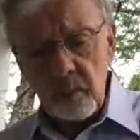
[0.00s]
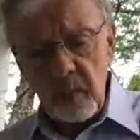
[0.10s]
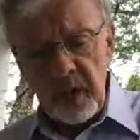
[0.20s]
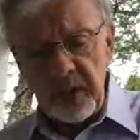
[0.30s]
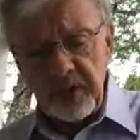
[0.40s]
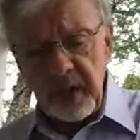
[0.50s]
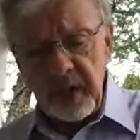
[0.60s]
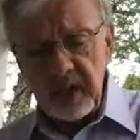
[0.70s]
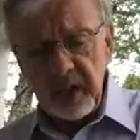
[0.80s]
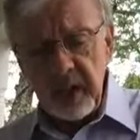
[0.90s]
he
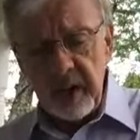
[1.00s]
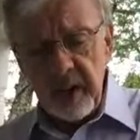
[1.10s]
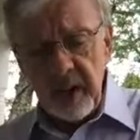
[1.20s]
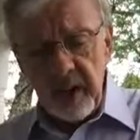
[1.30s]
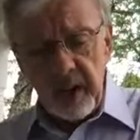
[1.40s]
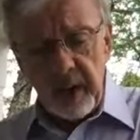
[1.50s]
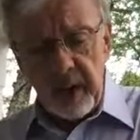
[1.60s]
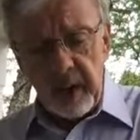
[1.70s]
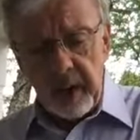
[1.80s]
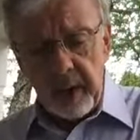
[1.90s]
says
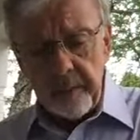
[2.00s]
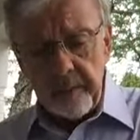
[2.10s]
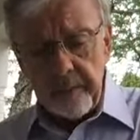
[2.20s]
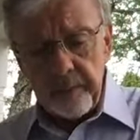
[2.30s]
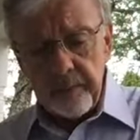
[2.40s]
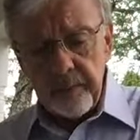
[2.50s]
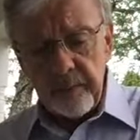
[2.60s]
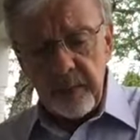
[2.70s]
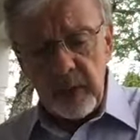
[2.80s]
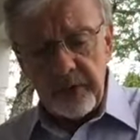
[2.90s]
um,
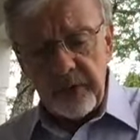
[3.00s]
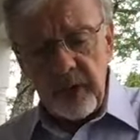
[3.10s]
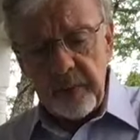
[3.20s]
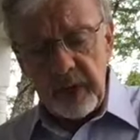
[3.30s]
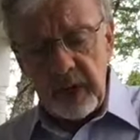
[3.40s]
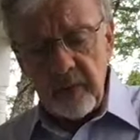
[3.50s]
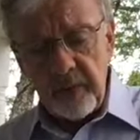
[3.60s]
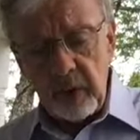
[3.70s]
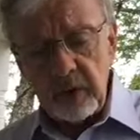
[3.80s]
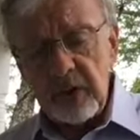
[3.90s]
something in
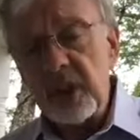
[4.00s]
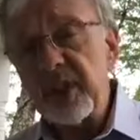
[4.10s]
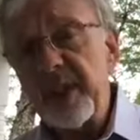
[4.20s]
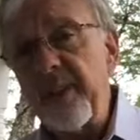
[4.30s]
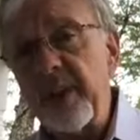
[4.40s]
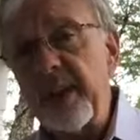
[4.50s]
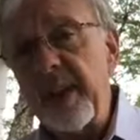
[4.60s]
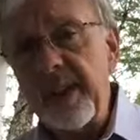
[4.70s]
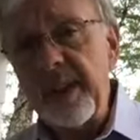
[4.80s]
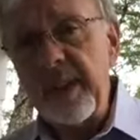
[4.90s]
verse
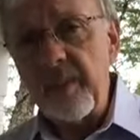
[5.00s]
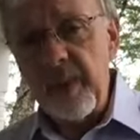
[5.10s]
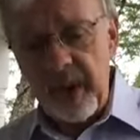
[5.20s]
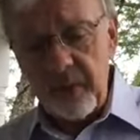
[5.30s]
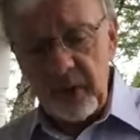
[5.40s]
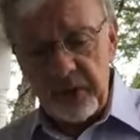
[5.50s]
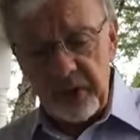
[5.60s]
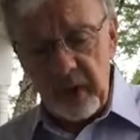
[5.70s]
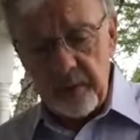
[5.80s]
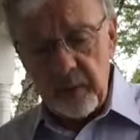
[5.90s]
17 about this
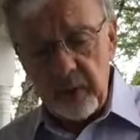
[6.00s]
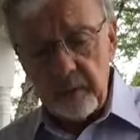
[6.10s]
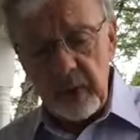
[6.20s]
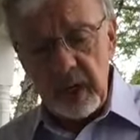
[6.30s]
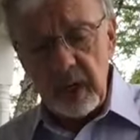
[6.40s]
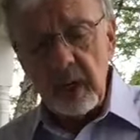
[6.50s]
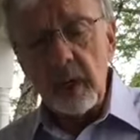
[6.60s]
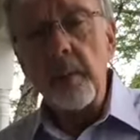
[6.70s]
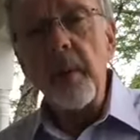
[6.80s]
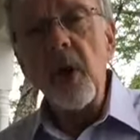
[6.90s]
suffering being
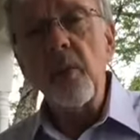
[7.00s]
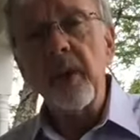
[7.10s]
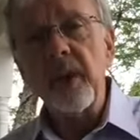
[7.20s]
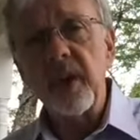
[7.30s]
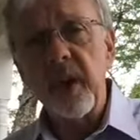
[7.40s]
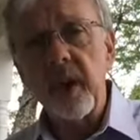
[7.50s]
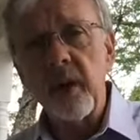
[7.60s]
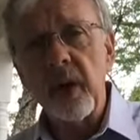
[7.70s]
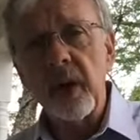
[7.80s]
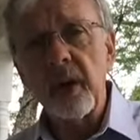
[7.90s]

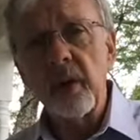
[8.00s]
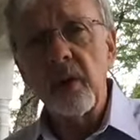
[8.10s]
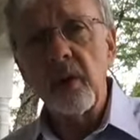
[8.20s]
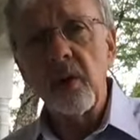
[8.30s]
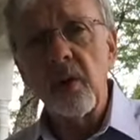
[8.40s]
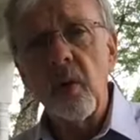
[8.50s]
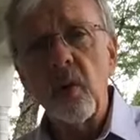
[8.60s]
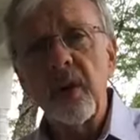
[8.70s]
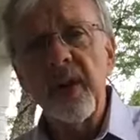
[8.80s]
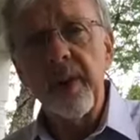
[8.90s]
momentary
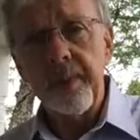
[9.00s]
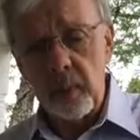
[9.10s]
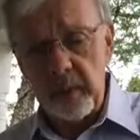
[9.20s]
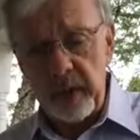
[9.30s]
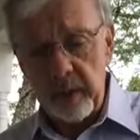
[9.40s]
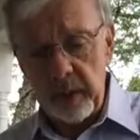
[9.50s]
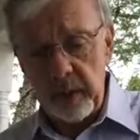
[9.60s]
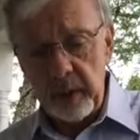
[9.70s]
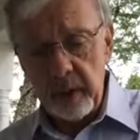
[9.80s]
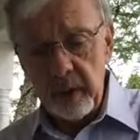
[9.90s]
or temporary
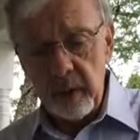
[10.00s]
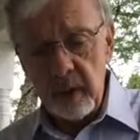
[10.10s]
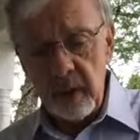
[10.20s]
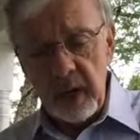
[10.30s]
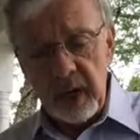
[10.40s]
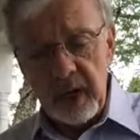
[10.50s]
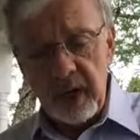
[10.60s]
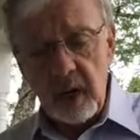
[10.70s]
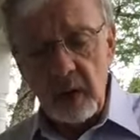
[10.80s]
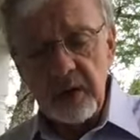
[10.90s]
and he
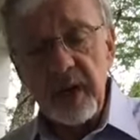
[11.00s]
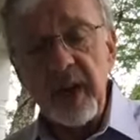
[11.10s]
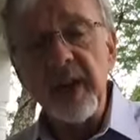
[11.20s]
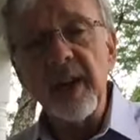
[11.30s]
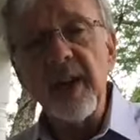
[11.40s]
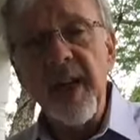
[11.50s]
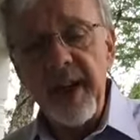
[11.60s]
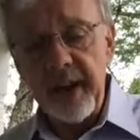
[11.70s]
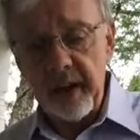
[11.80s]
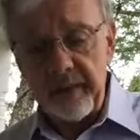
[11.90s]
calls it a
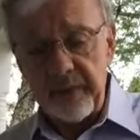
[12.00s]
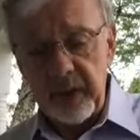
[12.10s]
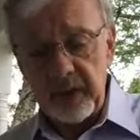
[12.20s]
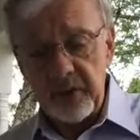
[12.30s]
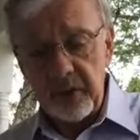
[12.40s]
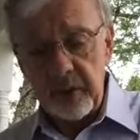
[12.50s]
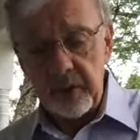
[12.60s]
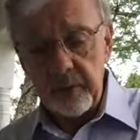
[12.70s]
light affliction